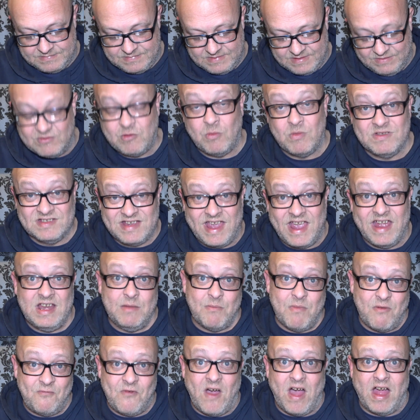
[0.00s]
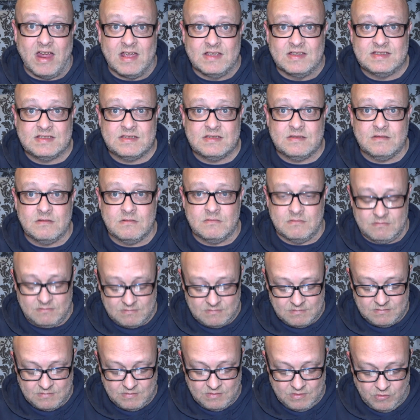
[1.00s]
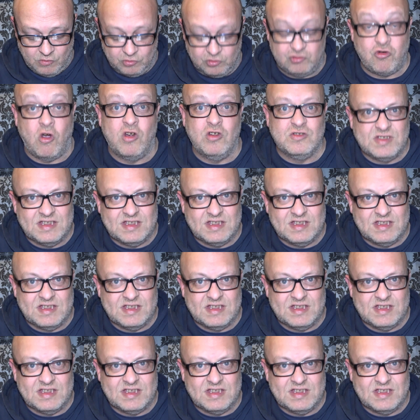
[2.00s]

if someone's getting in my face or tries